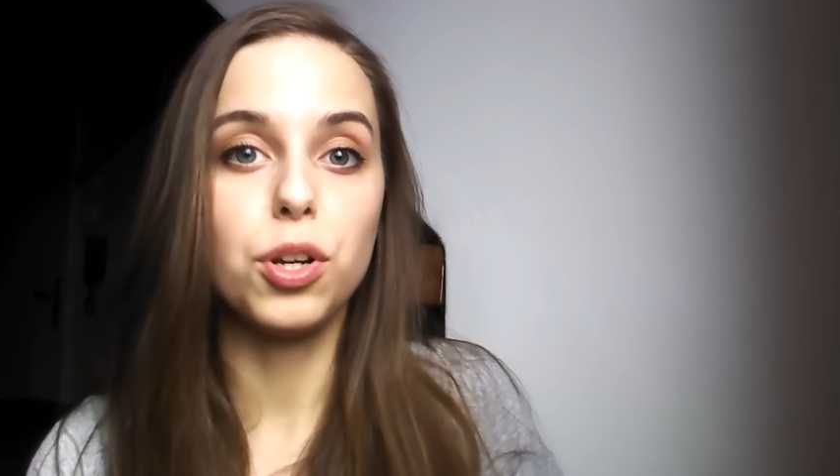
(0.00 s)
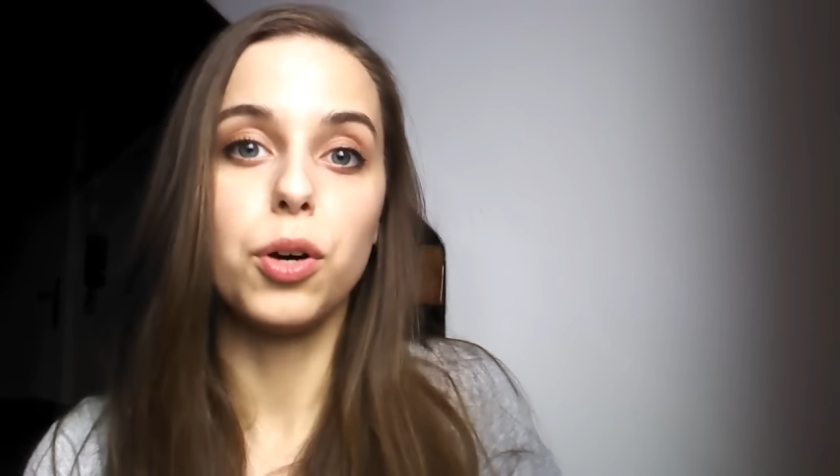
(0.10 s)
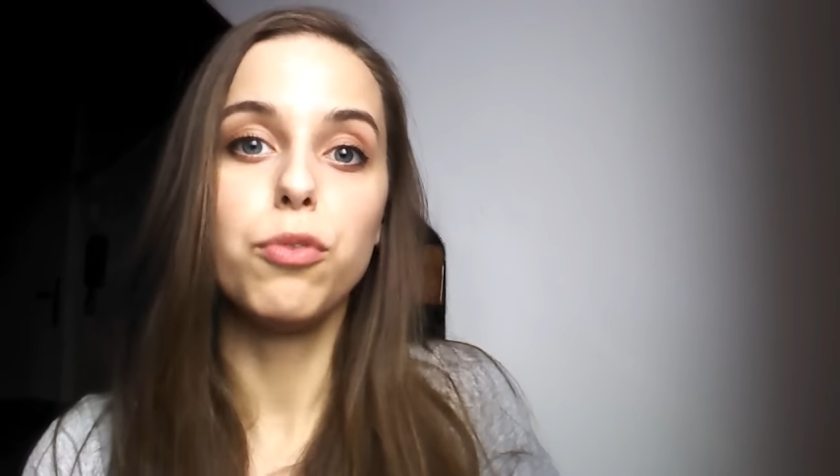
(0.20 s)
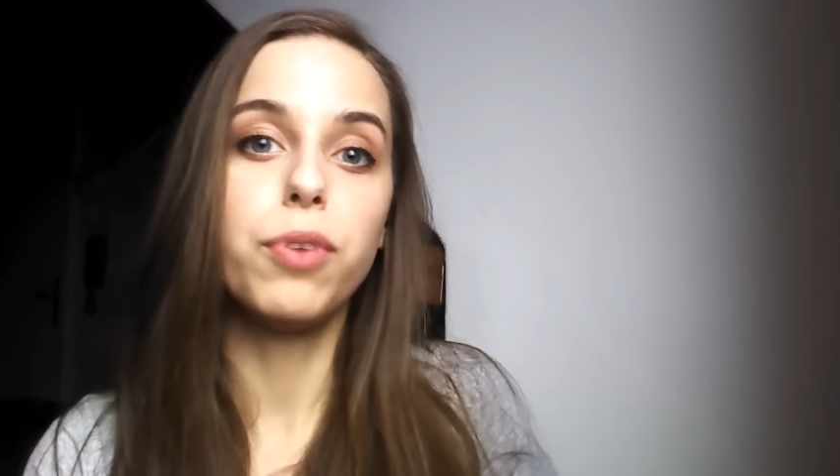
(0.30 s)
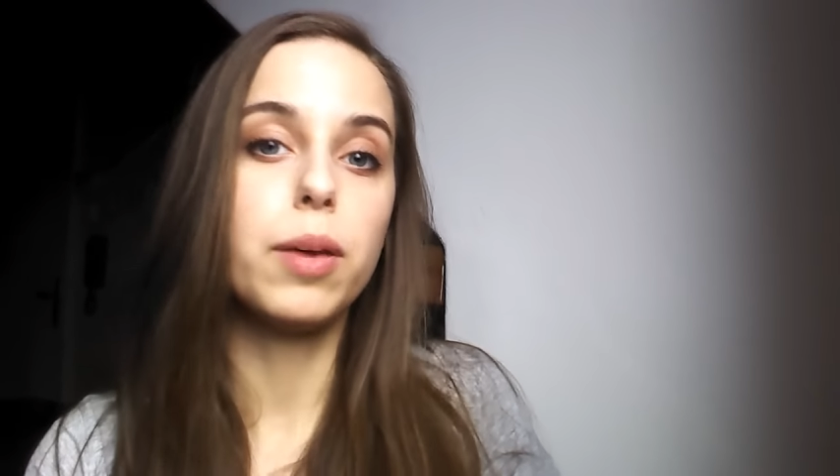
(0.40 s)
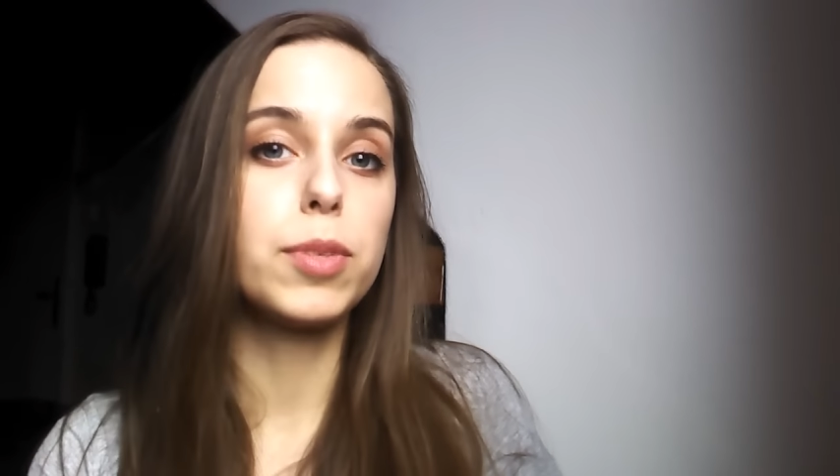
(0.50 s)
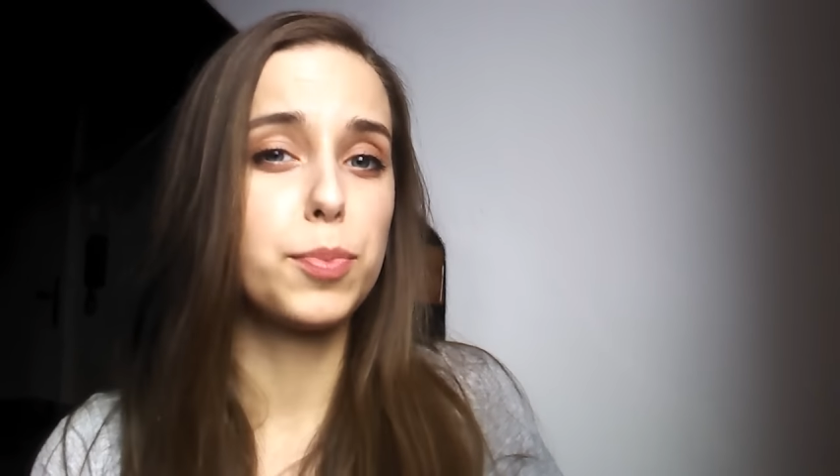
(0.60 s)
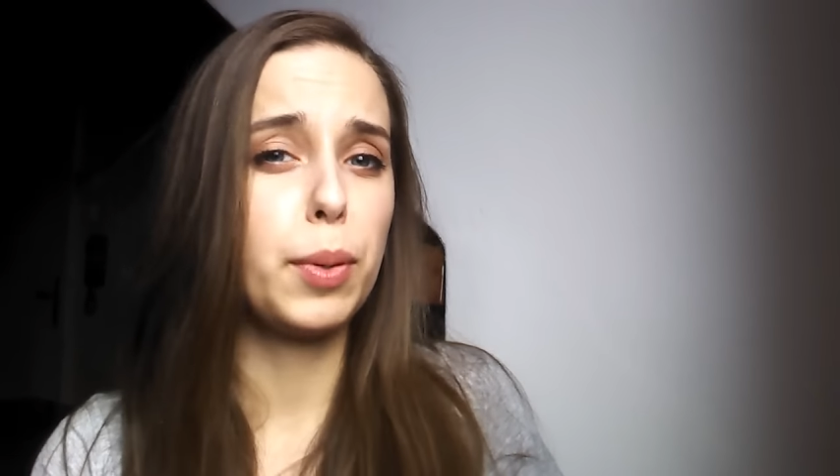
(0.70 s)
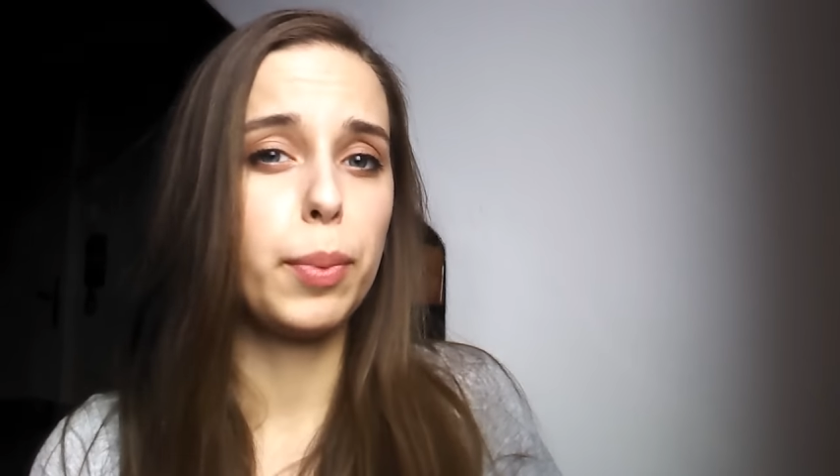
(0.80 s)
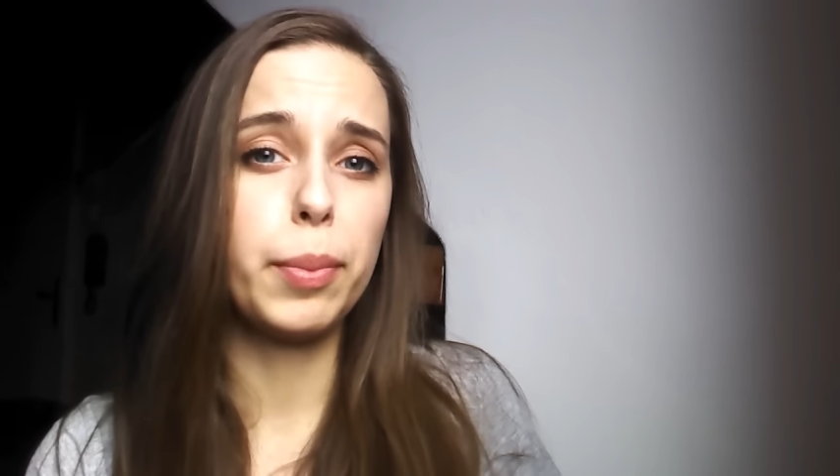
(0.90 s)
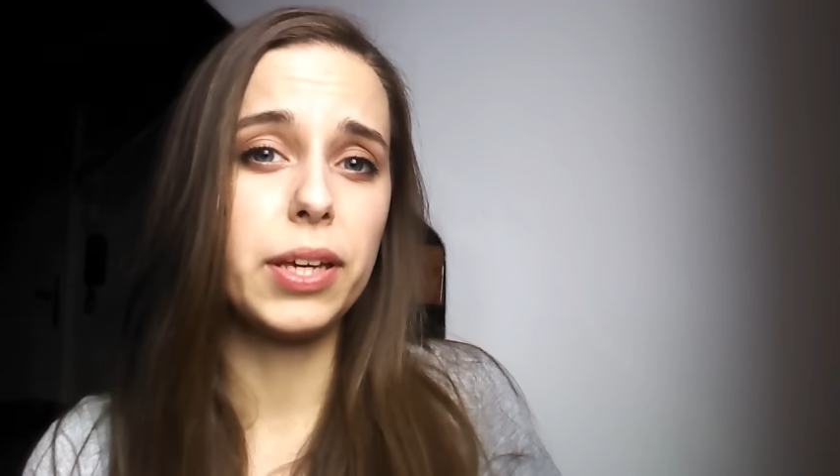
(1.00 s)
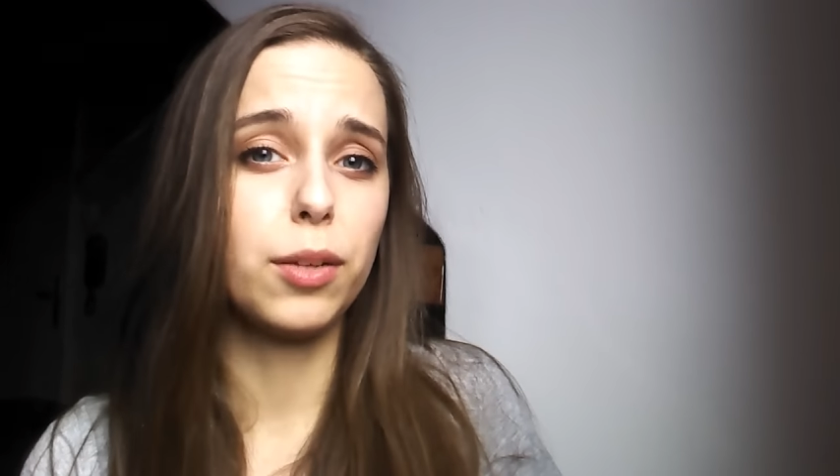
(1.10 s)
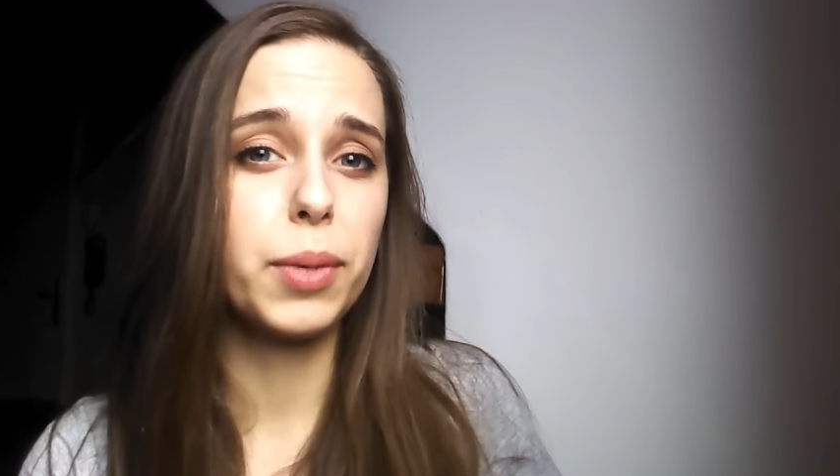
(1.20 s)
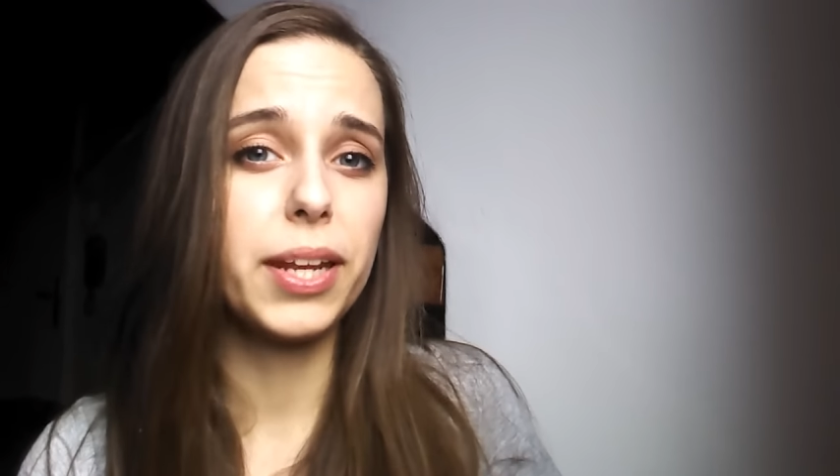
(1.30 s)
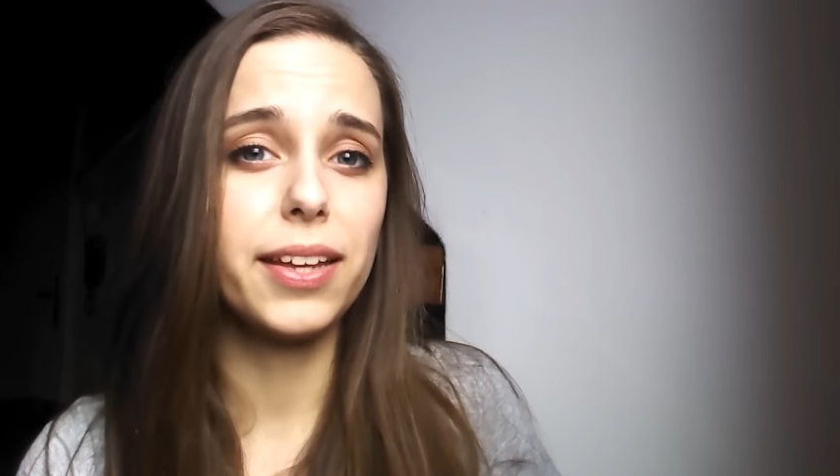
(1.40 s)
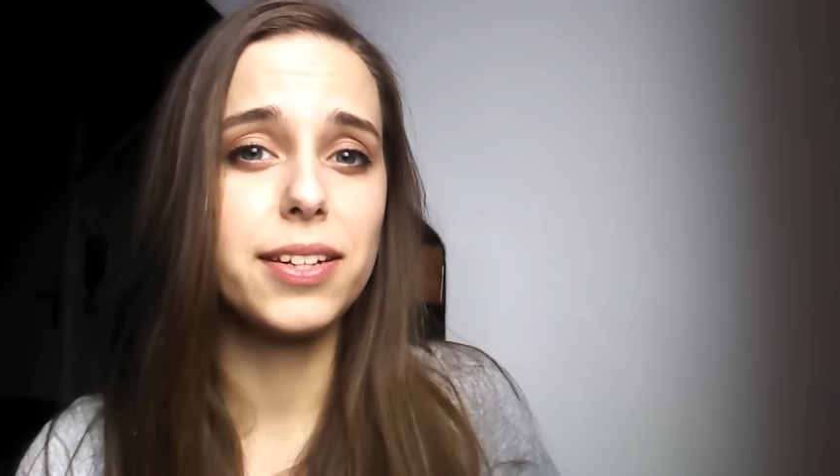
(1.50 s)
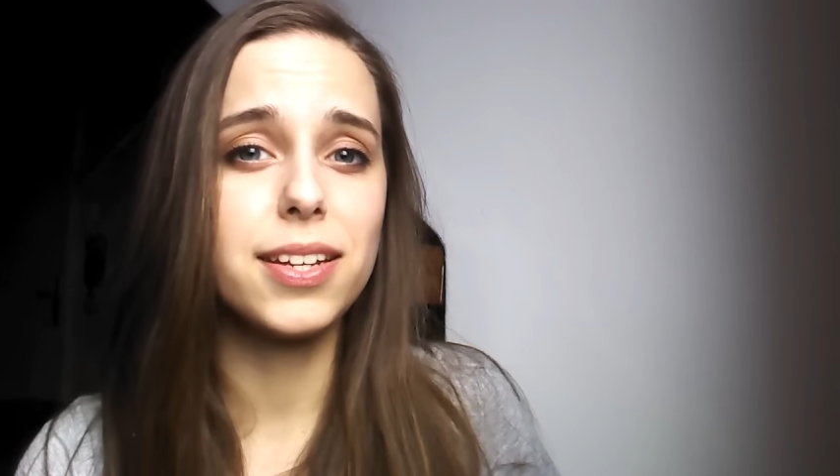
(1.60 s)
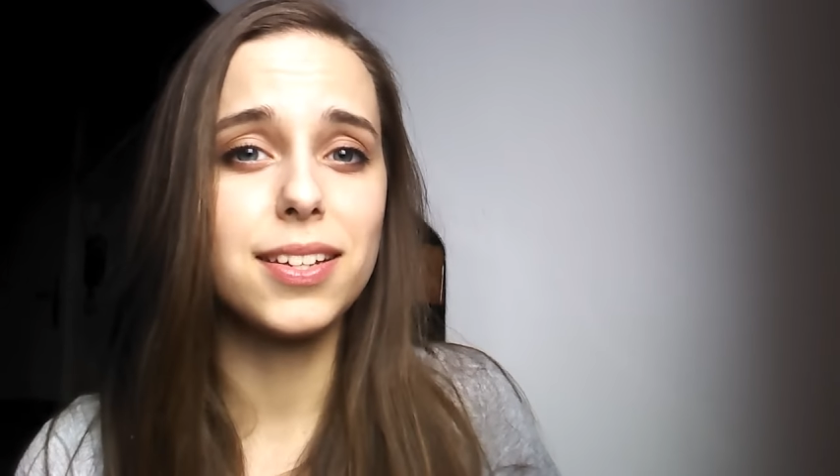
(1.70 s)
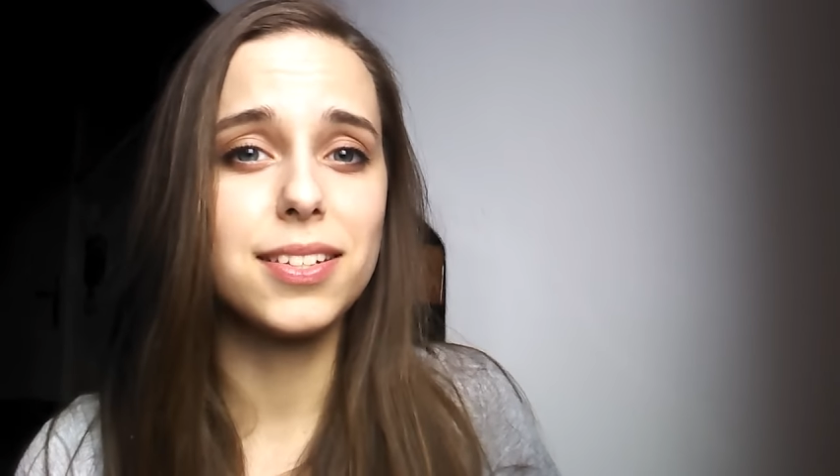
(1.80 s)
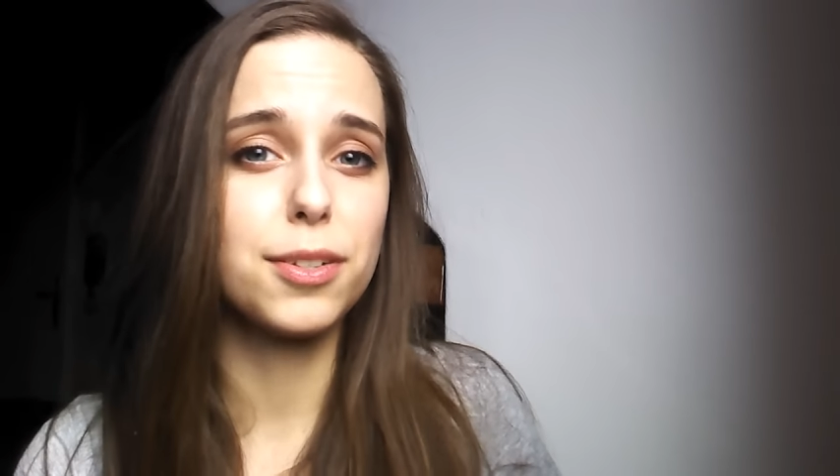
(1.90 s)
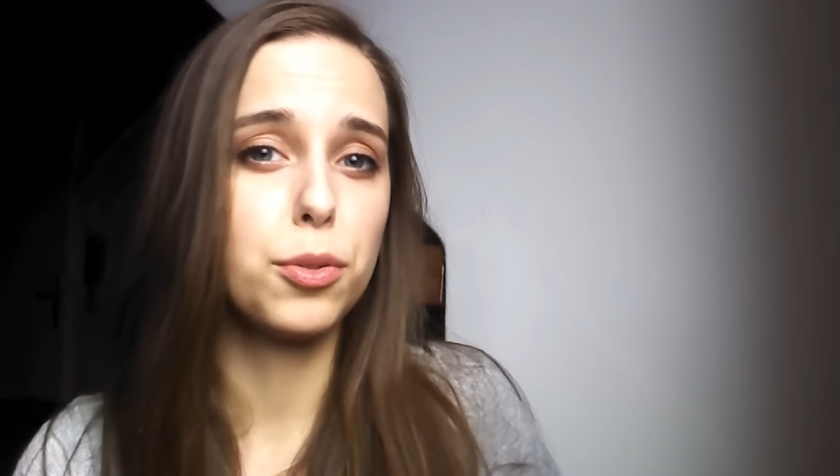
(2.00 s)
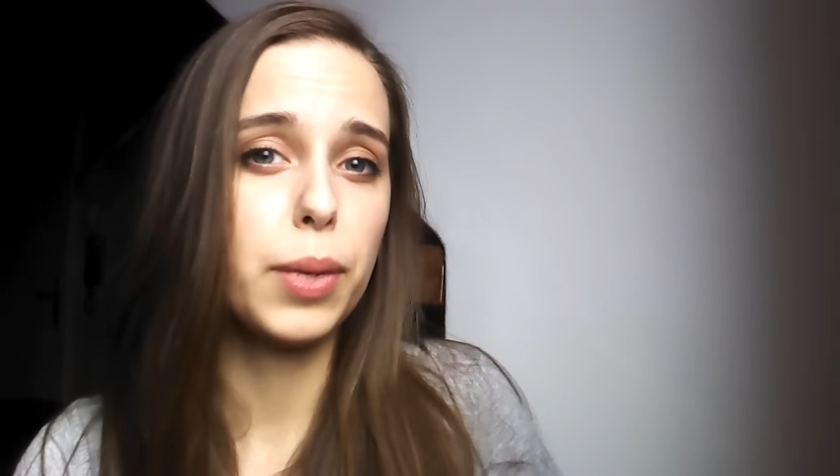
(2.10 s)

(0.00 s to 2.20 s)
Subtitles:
You know, famous people being nominated,